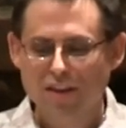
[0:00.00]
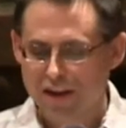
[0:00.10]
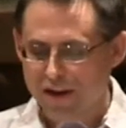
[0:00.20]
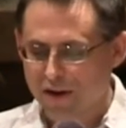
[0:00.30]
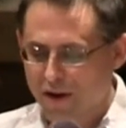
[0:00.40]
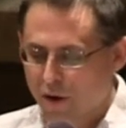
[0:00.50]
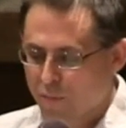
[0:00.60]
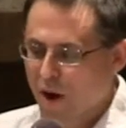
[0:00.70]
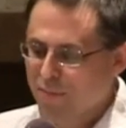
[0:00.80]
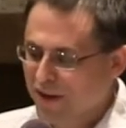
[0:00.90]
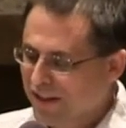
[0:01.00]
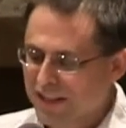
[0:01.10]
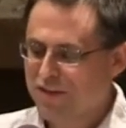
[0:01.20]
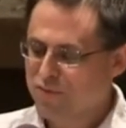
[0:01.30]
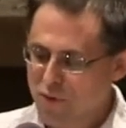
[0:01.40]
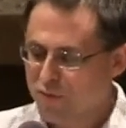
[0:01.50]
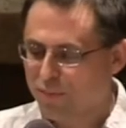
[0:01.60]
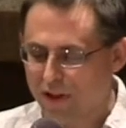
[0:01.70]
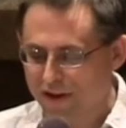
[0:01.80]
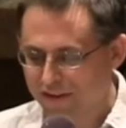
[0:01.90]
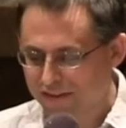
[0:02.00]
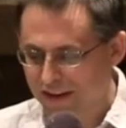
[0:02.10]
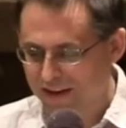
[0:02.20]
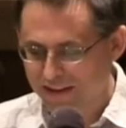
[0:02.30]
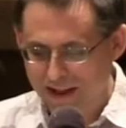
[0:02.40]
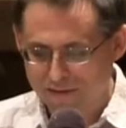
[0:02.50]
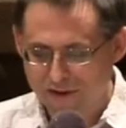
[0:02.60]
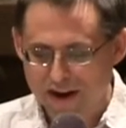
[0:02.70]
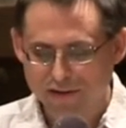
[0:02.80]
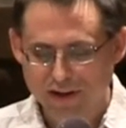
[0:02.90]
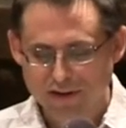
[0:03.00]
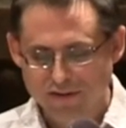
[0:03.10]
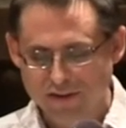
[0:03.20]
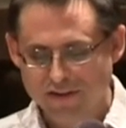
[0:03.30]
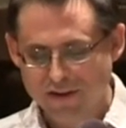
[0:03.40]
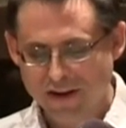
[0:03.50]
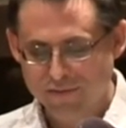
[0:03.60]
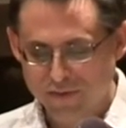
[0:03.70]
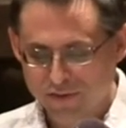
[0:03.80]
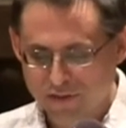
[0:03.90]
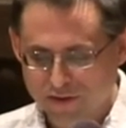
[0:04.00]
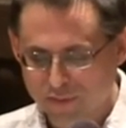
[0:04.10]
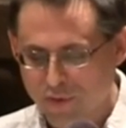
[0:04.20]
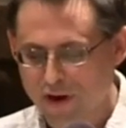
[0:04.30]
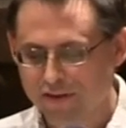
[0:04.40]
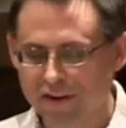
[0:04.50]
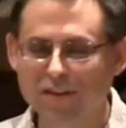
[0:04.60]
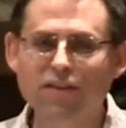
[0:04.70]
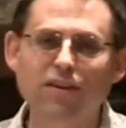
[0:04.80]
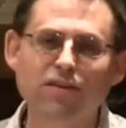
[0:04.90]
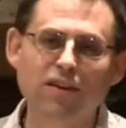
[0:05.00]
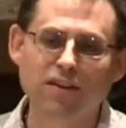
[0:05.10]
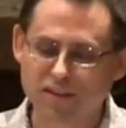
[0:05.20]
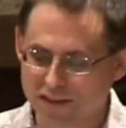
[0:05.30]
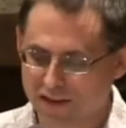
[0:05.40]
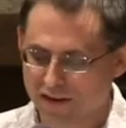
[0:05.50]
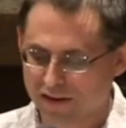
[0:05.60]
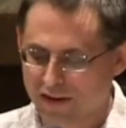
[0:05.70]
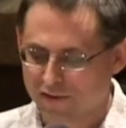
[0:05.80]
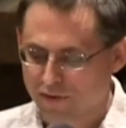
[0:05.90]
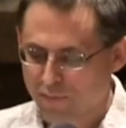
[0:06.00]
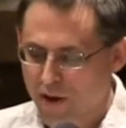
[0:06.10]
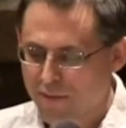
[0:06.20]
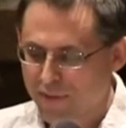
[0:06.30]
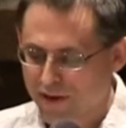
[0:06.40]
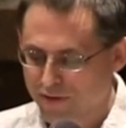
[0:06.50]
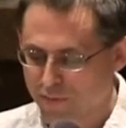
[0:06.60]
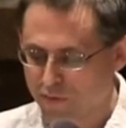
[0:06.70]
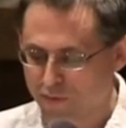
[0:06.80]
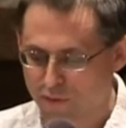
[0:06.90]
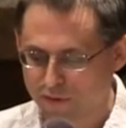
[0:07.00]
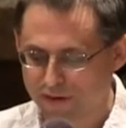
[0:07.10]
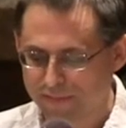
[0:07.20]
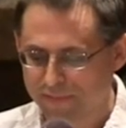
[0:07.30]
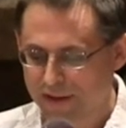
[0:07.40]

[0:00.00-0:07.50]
the Obama-Clinton roadblocks and allow vital energy infrastructure projects such as the Keystone Pipeline to move forward.